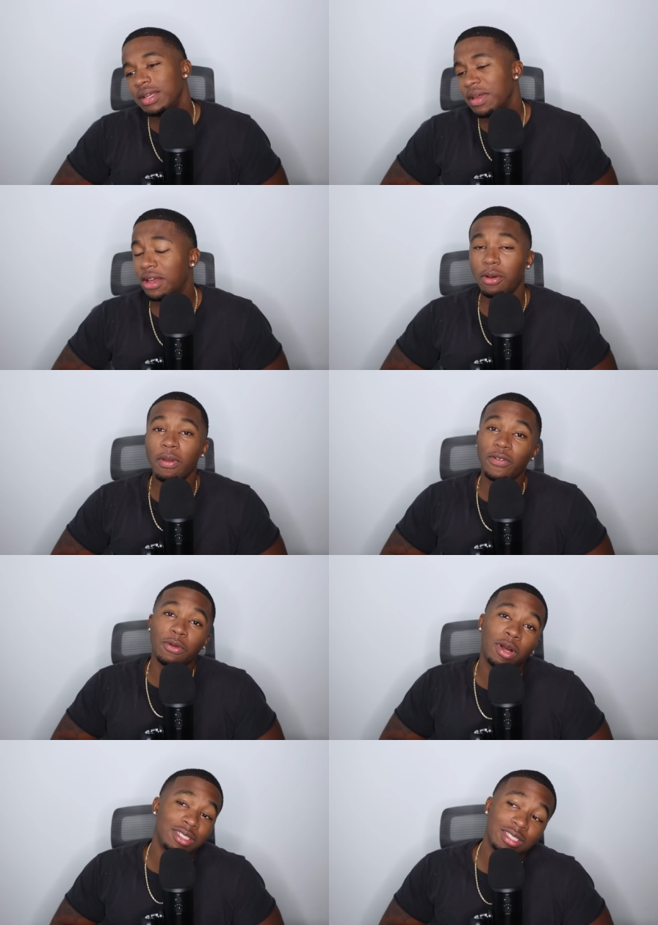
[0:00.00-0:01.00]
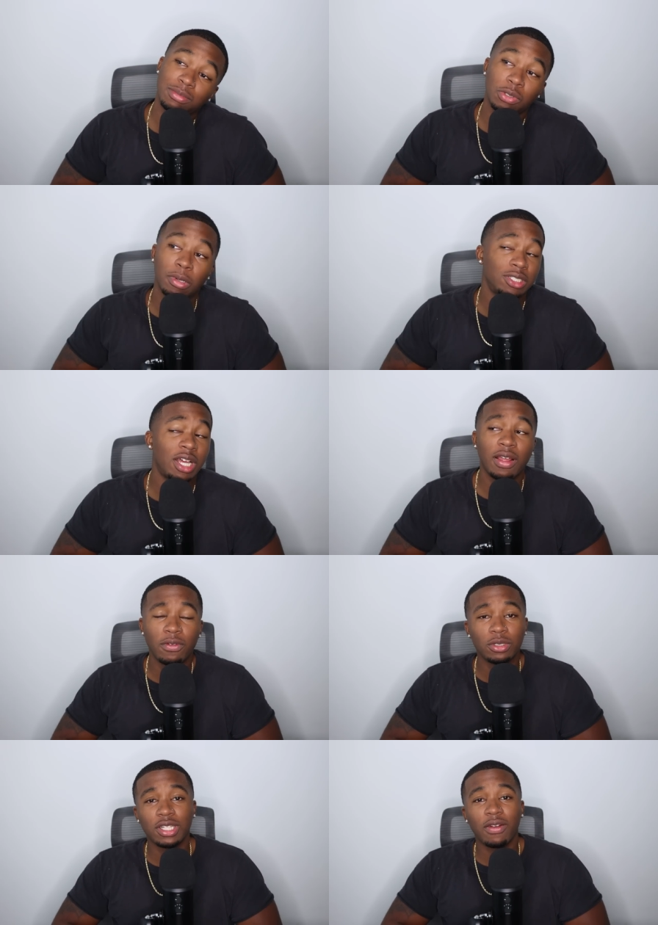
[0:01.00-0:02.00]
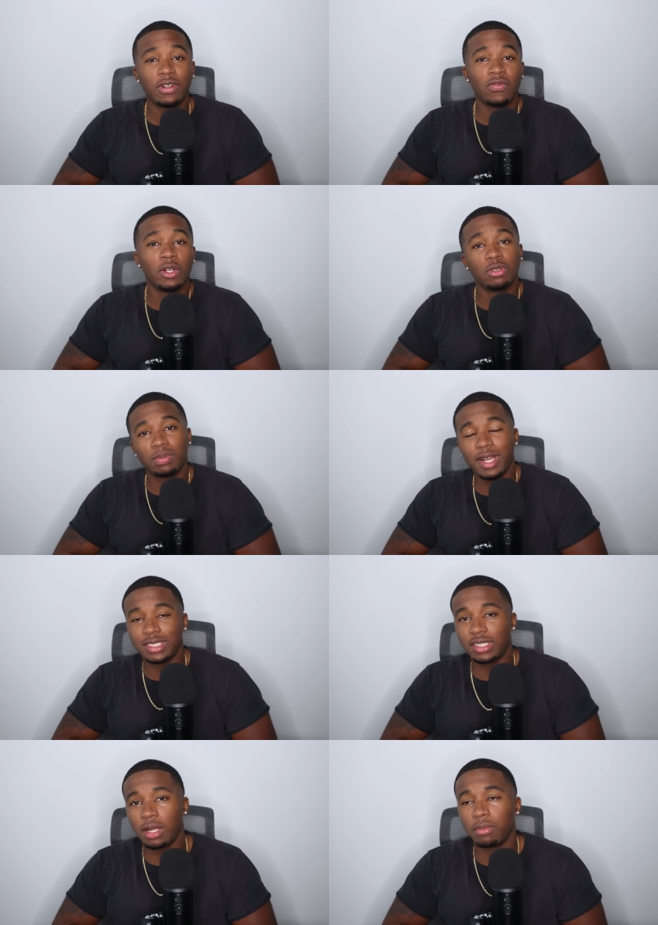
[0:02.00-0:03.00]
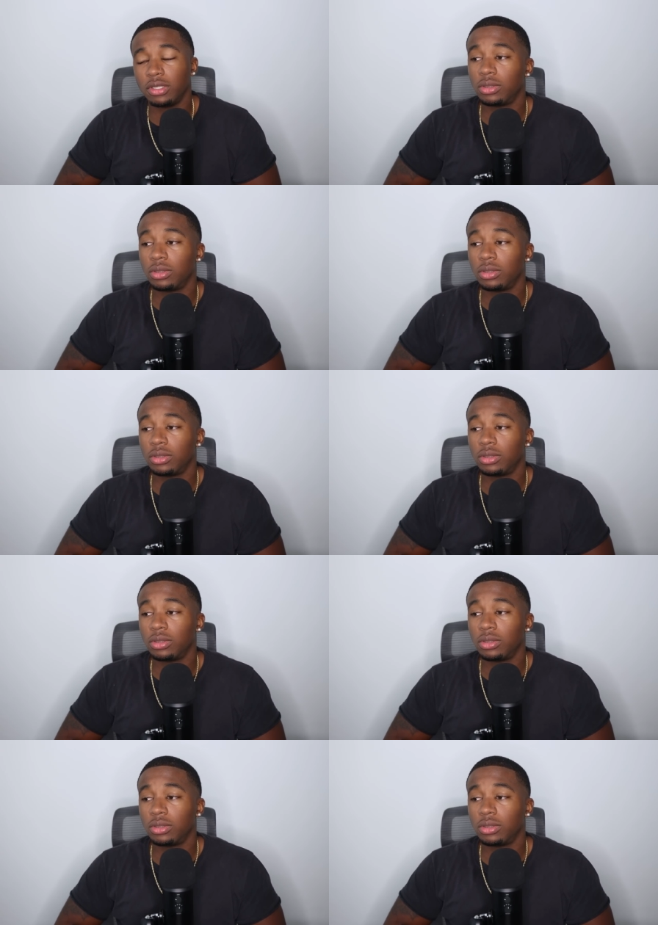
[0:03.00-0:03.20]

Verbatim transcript: I don't know. We're finna watch this. I'm super excited. If you're excited for this video, smash the like button.